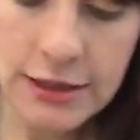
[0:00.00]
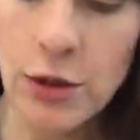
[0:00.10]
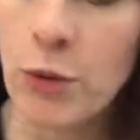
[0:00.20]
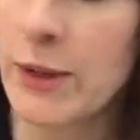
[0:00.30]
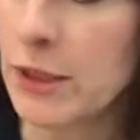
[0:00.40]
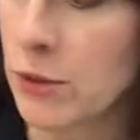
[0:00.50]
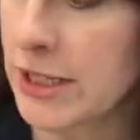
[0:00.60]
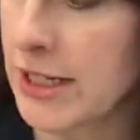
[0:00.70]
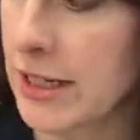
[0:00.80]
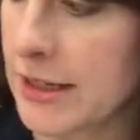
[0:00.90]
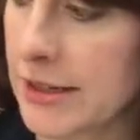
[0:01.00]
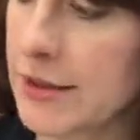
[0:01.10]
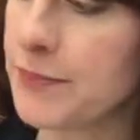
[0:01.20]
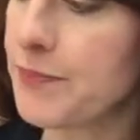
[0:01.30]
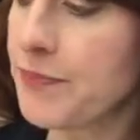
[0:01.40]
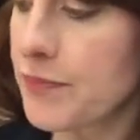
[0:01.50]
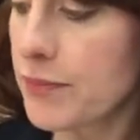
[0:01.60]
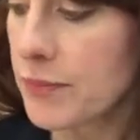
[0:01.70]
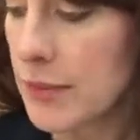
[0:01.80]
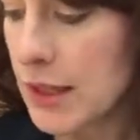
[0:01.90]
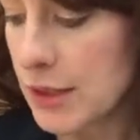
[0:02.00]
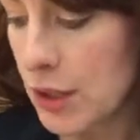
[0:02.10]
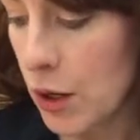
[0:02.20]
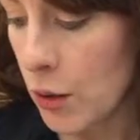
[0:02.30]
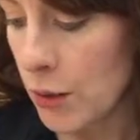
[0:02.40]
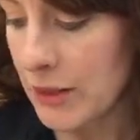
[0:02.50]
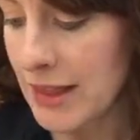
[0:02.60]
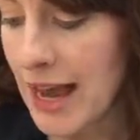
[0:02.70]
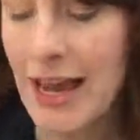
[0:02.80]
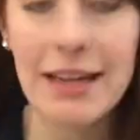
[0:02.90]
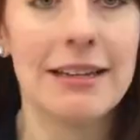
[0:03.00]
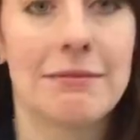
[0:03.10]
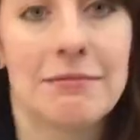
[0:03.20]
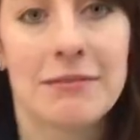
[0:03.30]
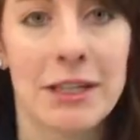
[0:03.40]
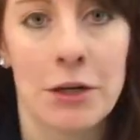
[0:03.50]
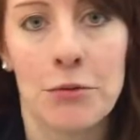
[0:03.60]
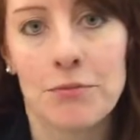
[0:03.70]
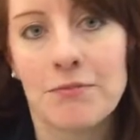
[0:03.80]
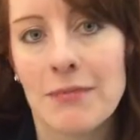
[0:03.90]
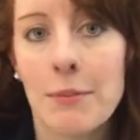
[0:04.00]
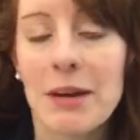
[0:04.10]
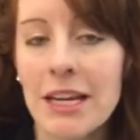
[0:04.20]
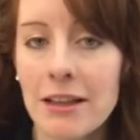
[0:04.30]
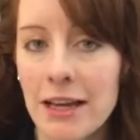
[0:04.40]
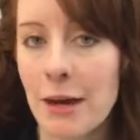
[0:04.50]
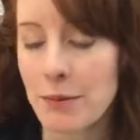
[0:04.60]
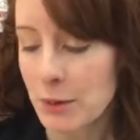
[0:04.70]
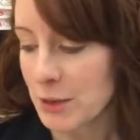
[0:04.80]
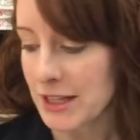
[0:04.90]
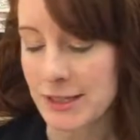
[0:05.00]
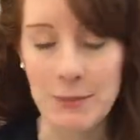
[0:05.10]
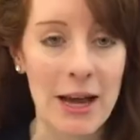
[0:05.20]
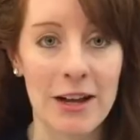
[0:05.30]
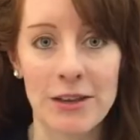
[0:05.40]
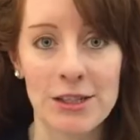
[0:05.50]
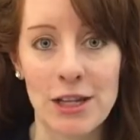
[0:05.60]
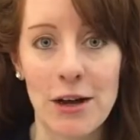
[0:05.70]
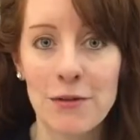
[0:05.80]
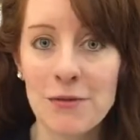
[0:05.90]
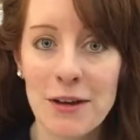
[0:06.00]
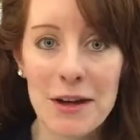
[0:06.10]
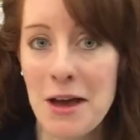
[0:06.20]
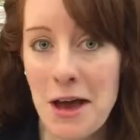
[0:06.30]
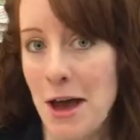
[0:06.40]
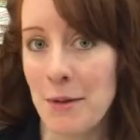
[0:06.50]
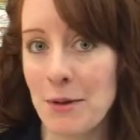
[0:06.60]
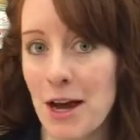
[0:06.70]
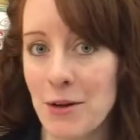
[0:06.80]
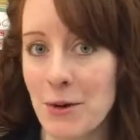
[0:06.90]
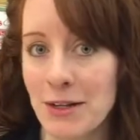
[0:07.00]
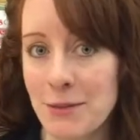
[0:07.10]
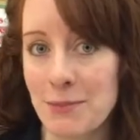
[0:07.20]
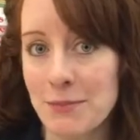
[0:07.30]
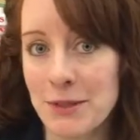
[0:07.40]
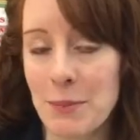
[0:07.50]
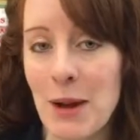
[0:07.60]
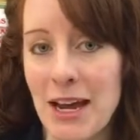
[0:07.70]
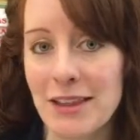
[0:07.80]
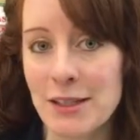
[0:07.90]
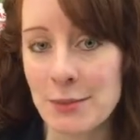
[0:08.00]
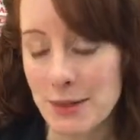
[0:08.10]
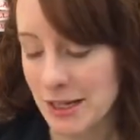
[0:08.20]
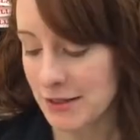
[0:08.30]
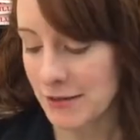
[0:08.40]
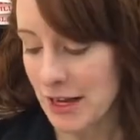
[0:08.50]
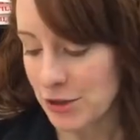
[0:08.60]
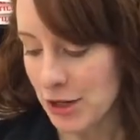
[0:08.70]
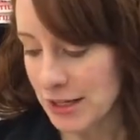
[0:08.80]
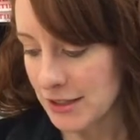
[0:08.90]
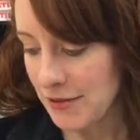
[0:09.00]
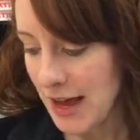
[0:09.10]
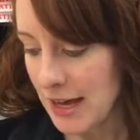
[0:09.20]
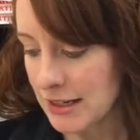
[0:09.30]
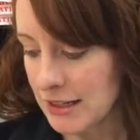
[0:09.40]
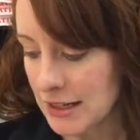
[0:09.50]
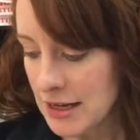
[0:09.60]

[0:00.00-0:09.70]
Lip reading: these whole wheat tortillas. So that, immediately I'm going to put this back on the shelf. I'm not going to buy this because of that trans fat.